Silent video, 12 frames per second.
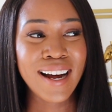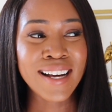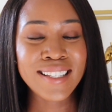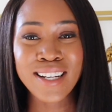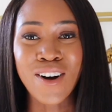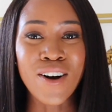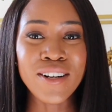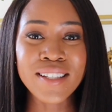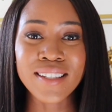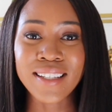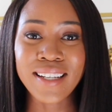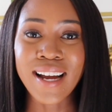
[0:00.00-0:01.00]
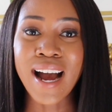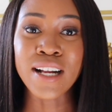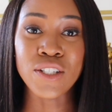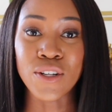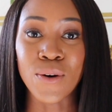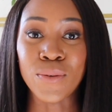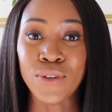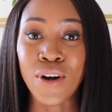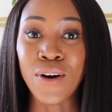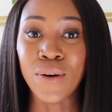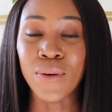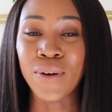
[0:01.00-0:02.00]
I said, honestly, I don't
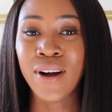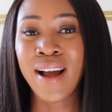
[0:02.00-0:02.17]
know.